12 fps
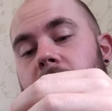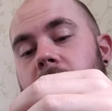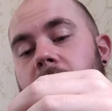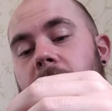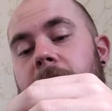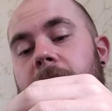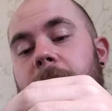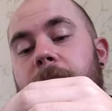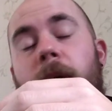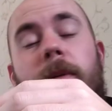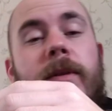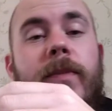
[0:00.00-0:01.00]

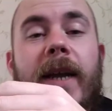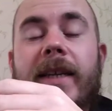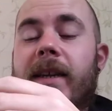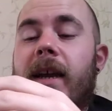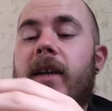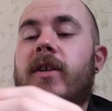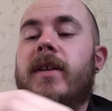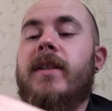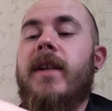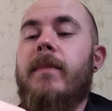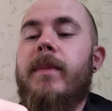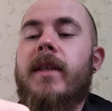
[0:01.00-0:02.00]
Barbers Bay did actually
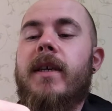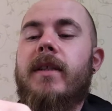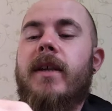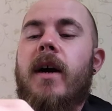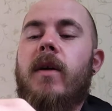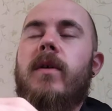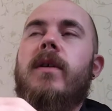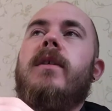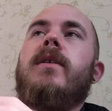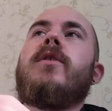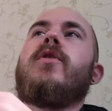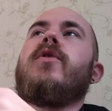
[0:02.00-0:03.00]
send me these out
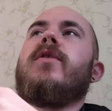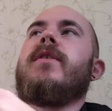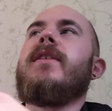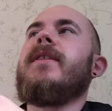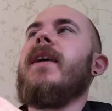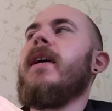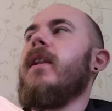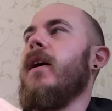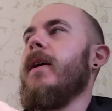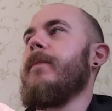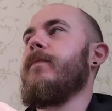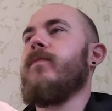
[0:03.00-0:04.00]
just to say,
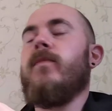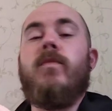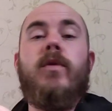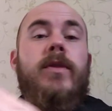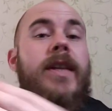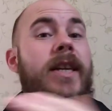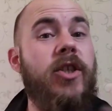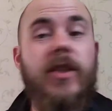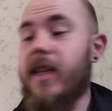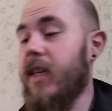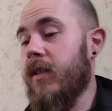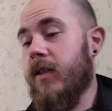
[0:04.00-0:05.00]
like, we'll send you
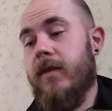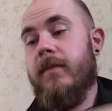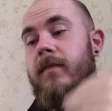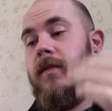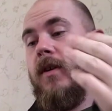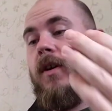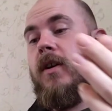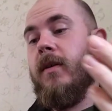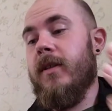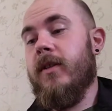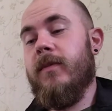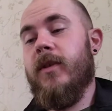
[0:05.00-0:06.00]
these.
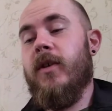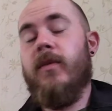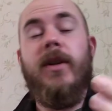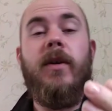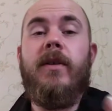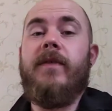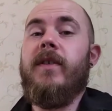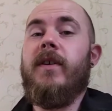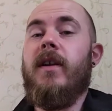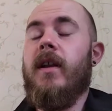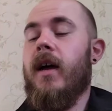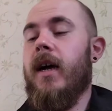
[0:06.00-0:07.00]
It's up to you. We don't know if you're
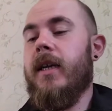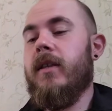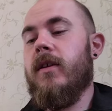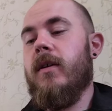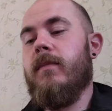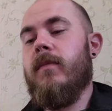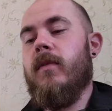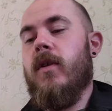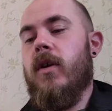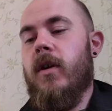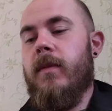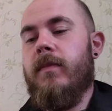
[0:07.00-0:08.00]
going to like them.
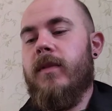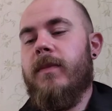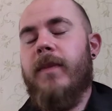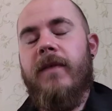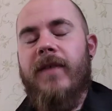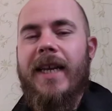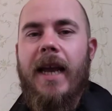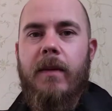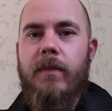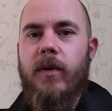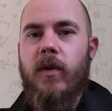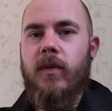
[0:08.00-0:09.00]
It's a bit of a
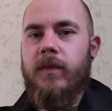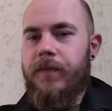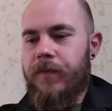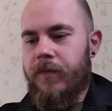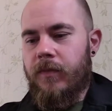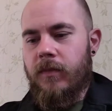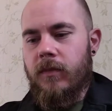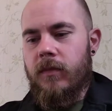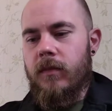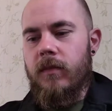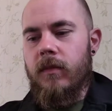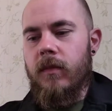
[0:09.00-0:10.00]
gamble.
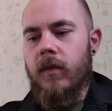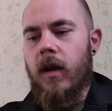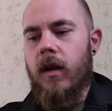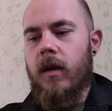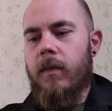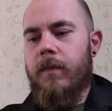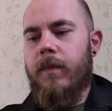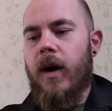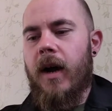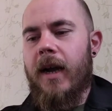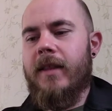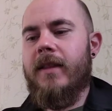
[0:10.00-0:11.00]
But
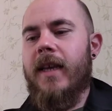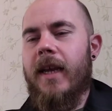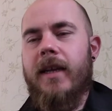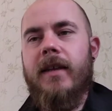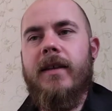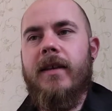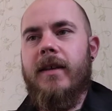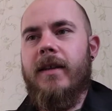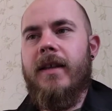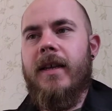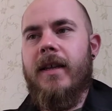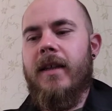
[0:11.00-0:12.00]
I think
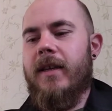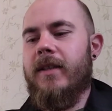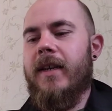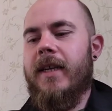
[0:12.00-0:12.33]
it's a